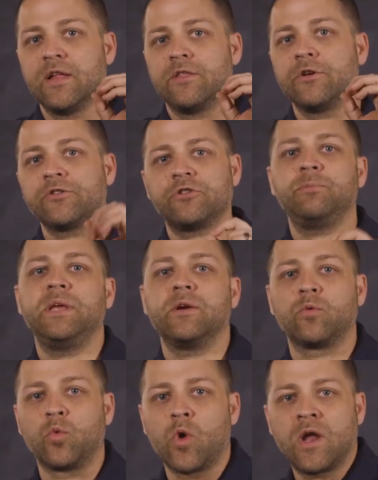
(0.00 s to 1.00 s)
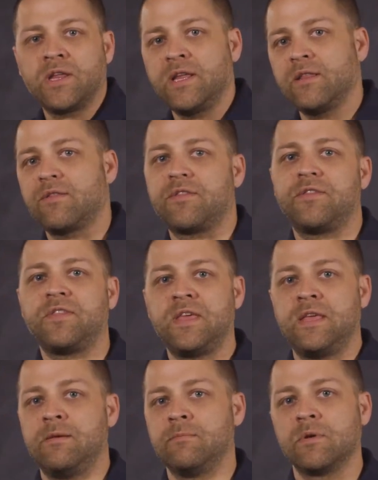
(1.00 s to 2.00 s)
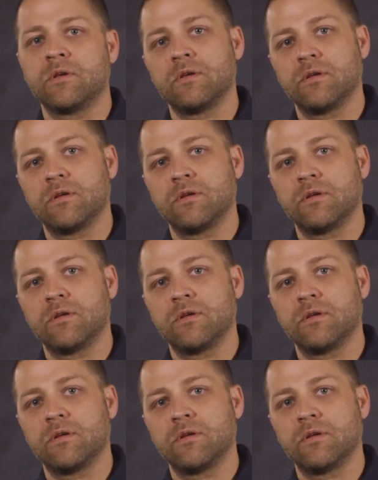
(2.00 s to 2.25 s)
there should be a running theme